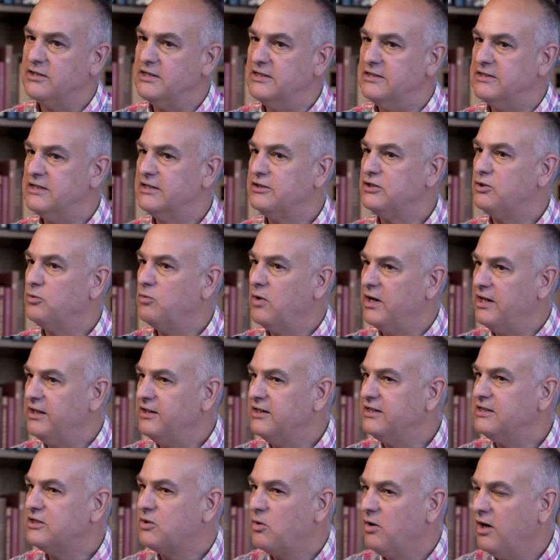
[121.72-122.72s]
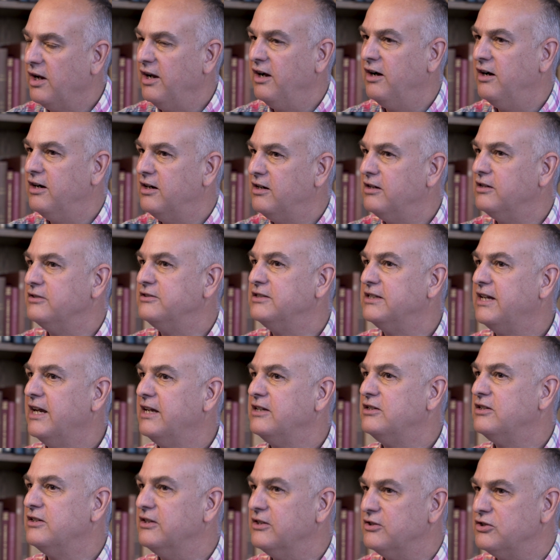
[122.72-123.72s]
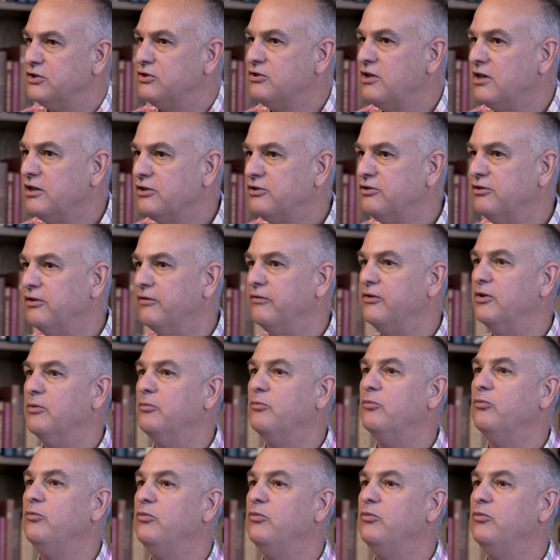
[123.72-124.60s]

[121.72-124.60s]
in such a way that it's quite hard to get to the structure of them.